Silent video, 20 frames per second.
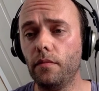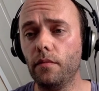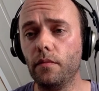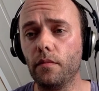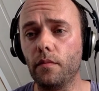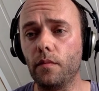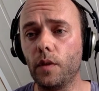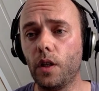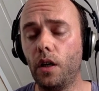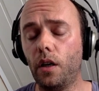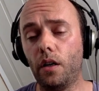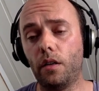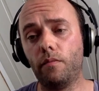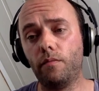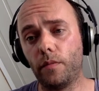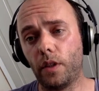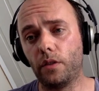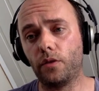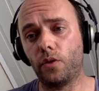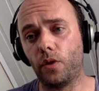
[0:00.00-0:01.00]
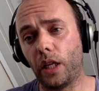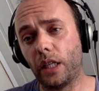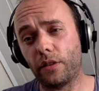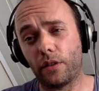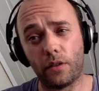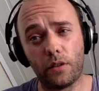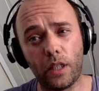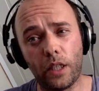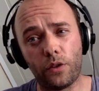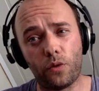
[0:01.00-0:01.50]
Mm-hmm. Uh, so
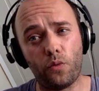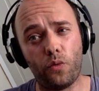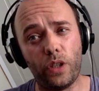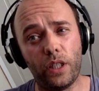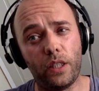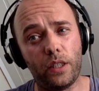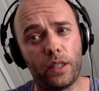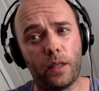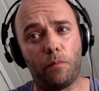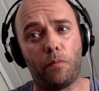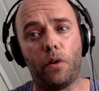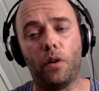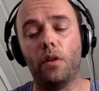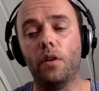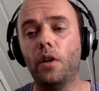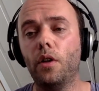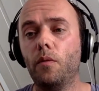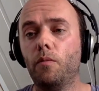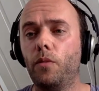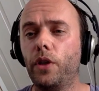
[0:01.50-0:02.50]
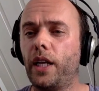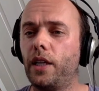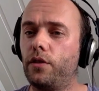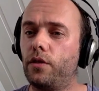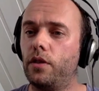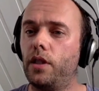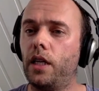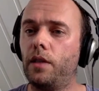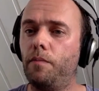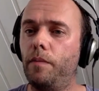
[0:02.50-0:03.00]
that's that's really simple. But
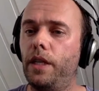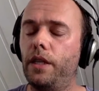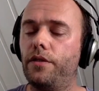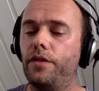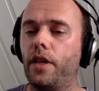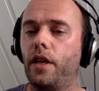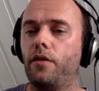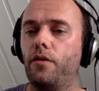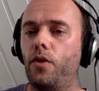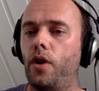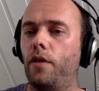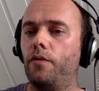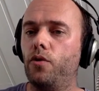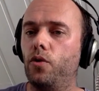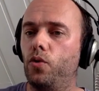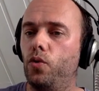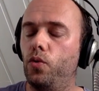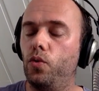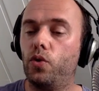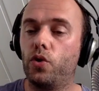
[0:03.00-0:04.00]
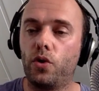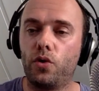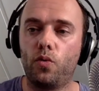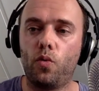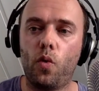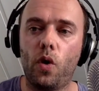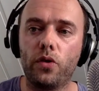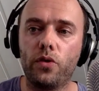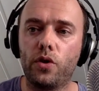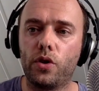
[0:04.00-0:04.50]
that that means that you have to do
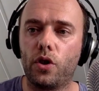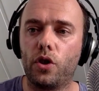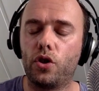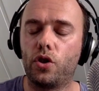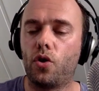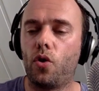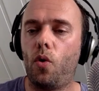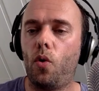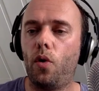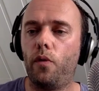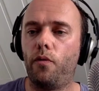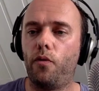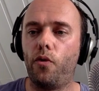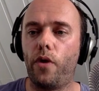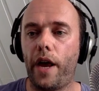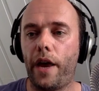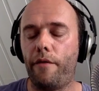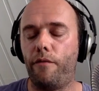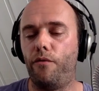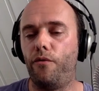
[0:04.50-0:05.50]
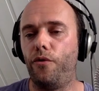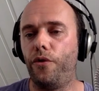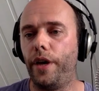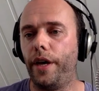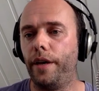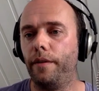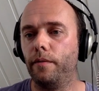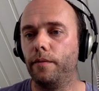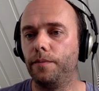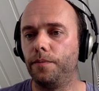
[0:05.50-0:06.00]
one such call for
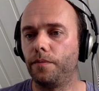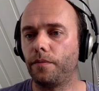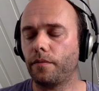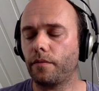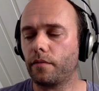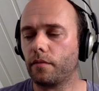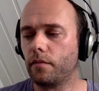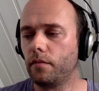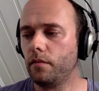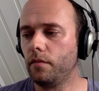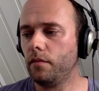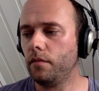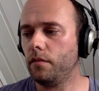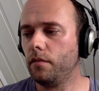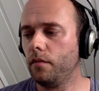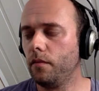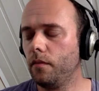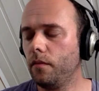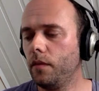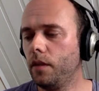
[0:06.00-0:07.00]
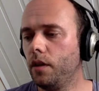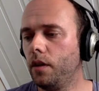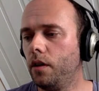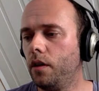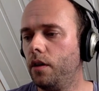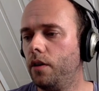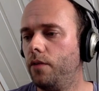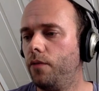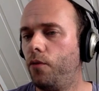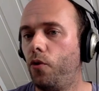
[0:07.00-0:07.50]
every
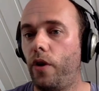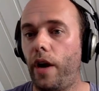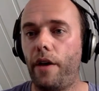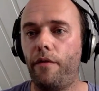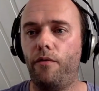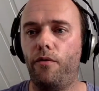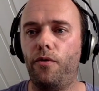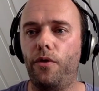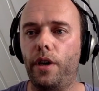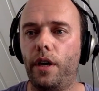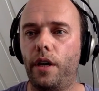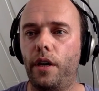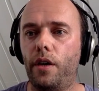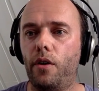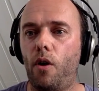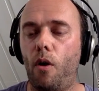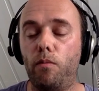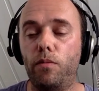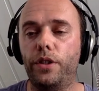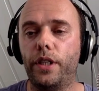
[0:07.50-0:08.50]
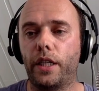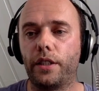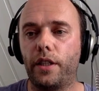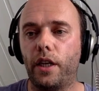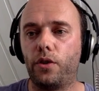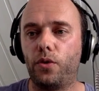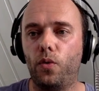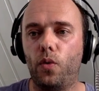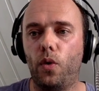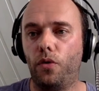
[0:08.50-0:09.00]
uh, for every object
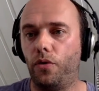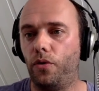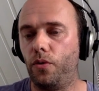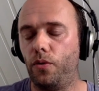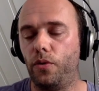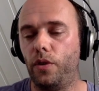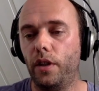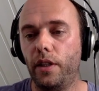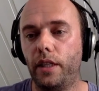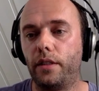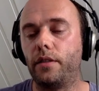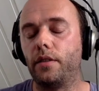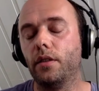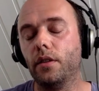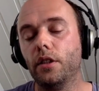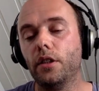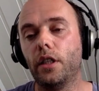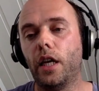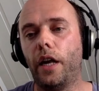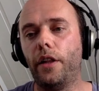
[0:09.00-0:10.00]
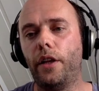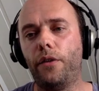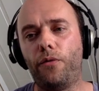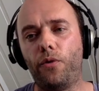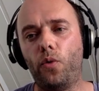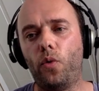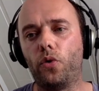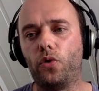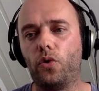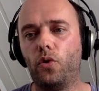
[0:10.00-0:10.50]
that you want to delete. And
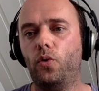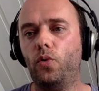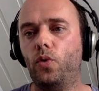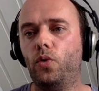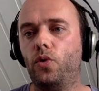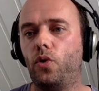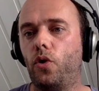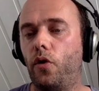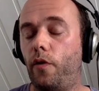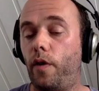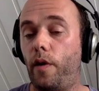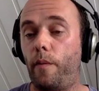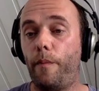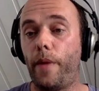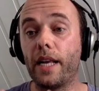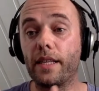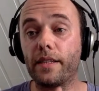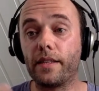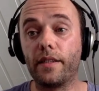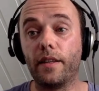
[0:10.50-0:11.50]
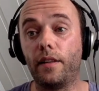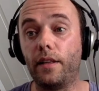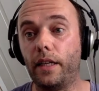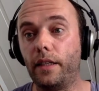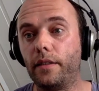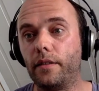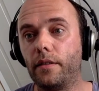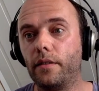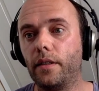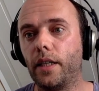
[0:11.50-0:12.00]
if you want to do sort of a mass
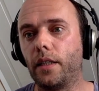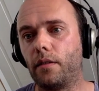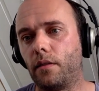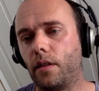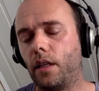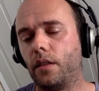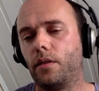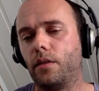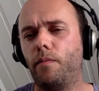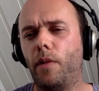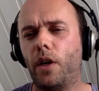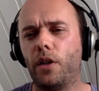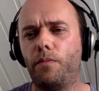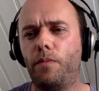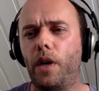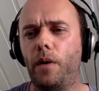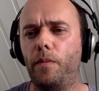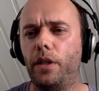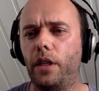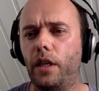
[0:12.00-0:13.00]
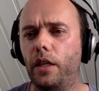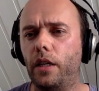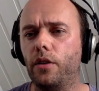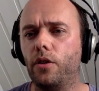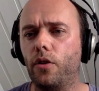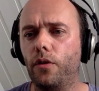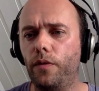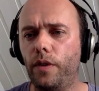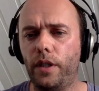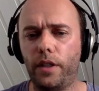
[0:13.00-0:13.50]
delete, that that might be a bit
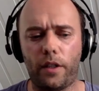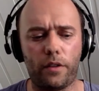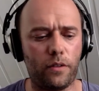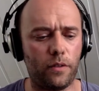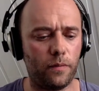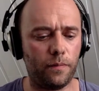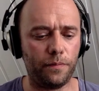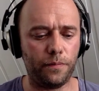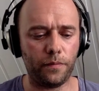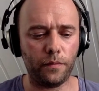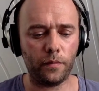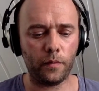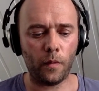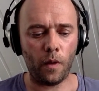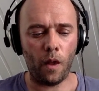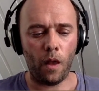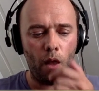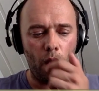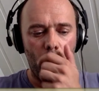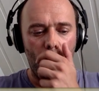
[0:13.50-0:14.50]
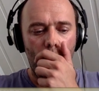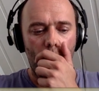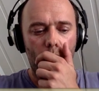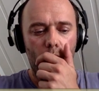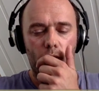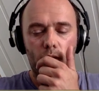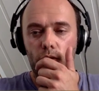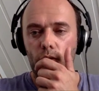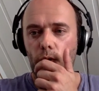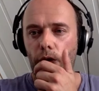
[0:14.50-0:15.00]
inconvenient. Mm-hmm.
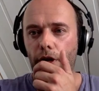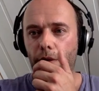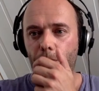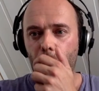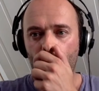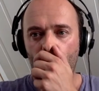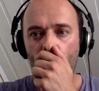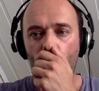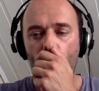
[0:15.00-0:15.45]
Sorry.